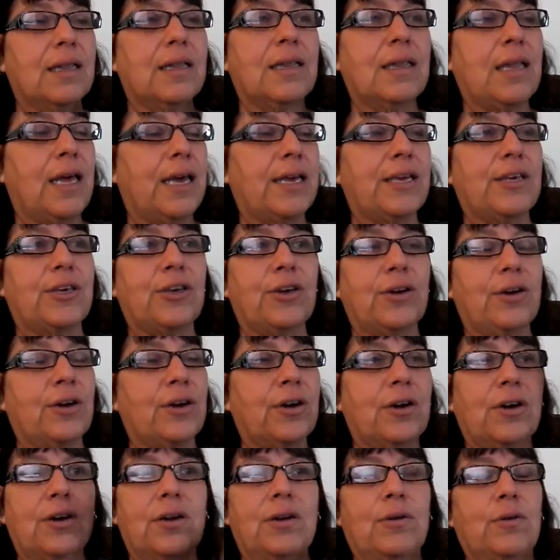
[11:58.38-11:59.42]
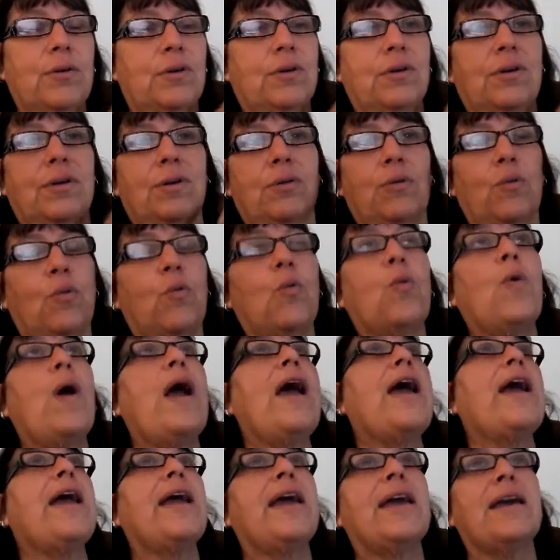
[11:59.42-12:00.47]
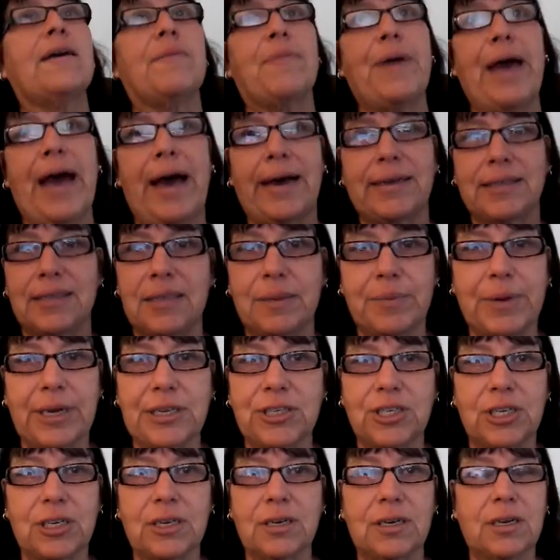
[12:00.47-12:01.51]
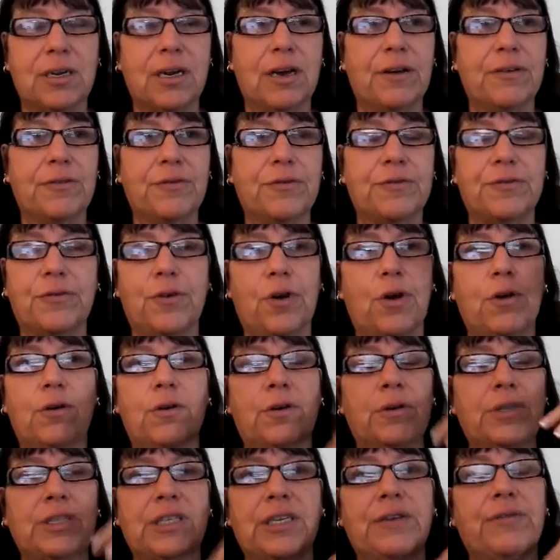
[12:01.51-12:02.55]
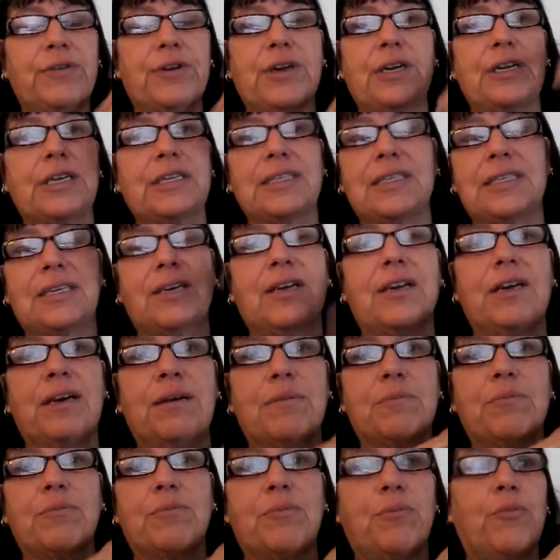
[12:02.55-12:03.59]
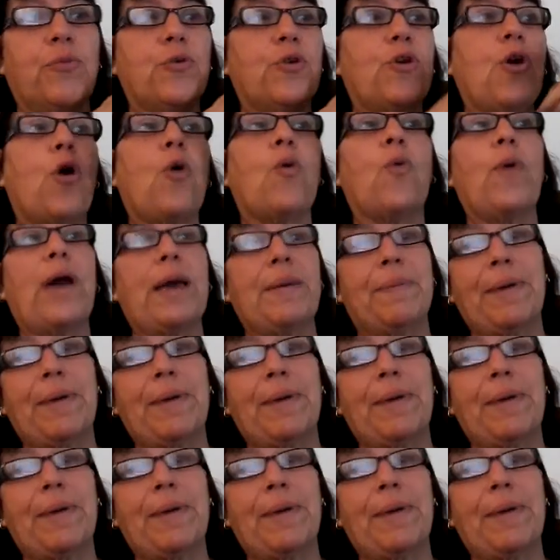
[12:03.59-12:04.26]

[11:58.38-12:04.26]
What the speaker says: like you're way past the budget of, it's gonna go way